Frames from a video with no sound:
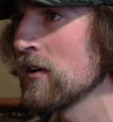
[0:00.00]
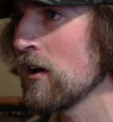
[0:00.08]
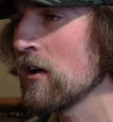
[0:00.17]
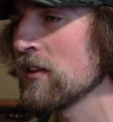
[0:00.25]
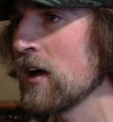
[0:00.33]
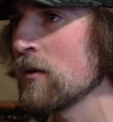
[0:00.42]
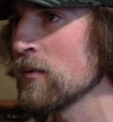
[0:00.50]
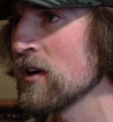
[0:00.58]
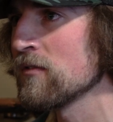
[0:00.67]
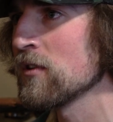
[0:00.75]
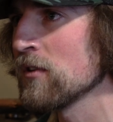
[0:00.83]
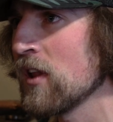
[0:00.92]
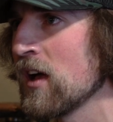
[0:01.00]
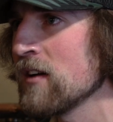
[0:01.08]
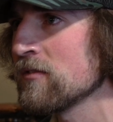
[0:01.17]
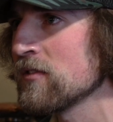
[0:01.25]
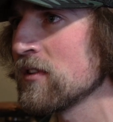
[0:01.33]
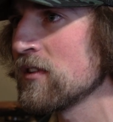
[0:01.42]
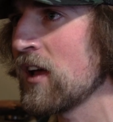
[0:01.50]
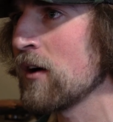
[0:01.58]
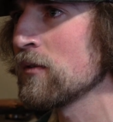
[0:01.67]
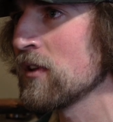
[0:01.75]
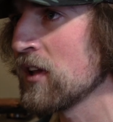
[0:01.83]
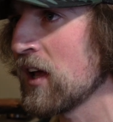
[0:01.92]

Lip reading: on that river left down to the